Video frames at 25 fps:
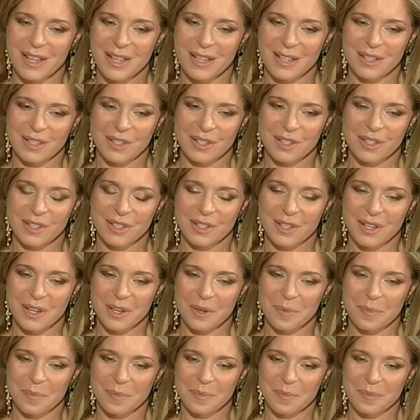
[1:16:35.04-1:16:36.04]
It's
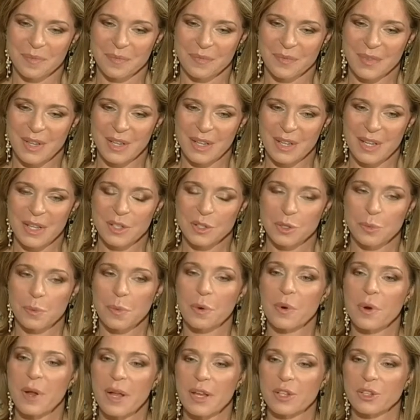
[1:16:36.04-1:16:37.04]

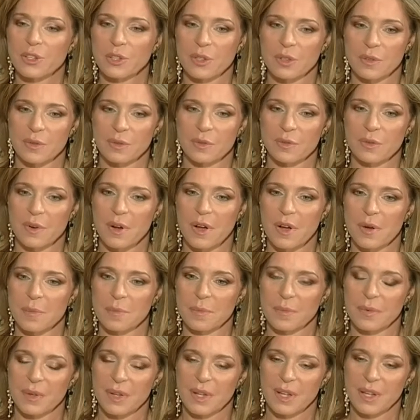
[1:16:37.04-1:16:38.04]
inspiration
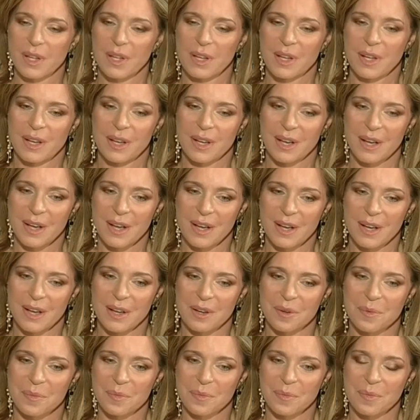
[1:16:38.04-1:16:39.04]
from
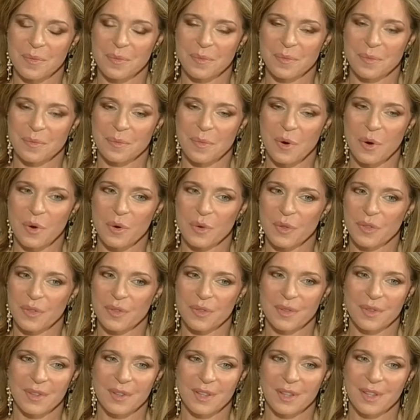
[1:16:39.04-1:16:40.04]

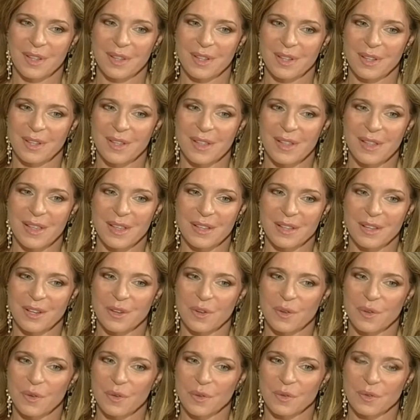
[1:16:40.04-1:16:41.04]
both,
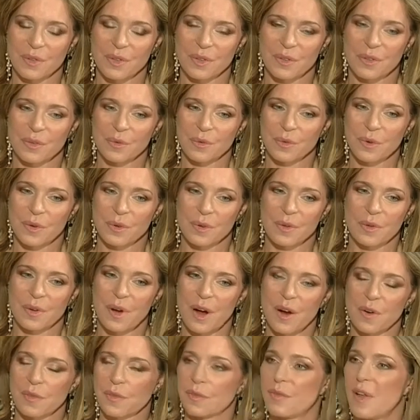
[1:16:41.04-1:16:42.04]
you know,
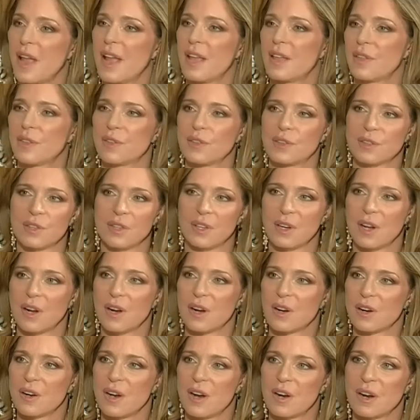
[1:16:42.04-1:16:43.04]
our faiths and
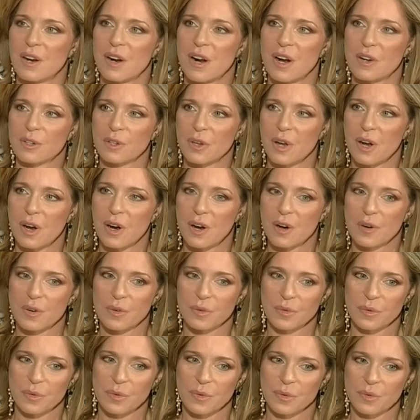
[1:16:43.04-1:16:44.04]

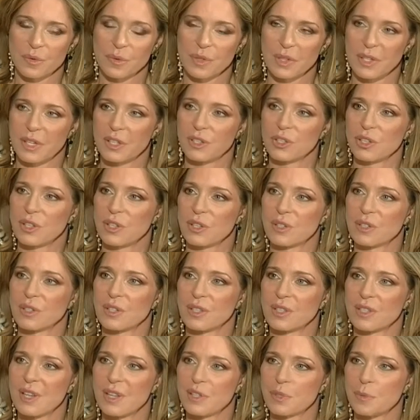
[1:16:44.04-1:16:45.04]
our religious
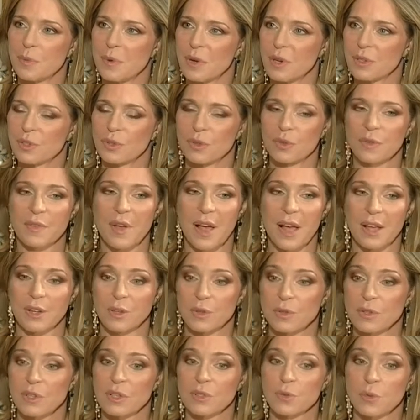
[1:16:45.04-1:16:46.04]
and spiritual
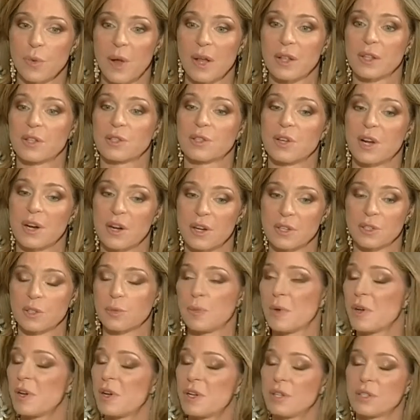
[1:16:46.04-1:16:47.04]
values, as well as our
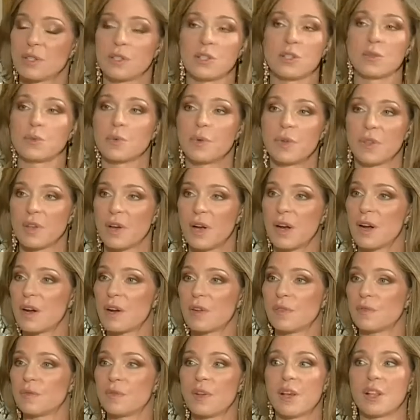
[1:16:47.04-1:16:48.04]
experiences with
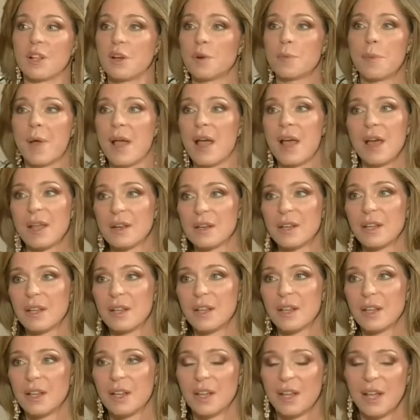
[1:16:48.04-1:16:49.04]
our fellow man.
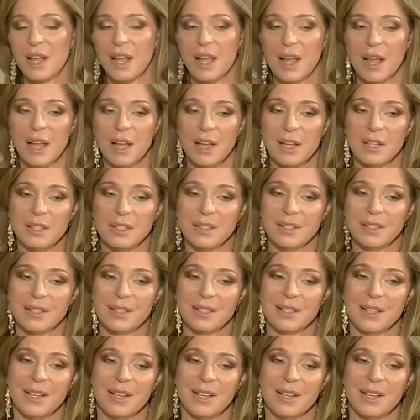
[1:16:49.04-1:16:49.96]
And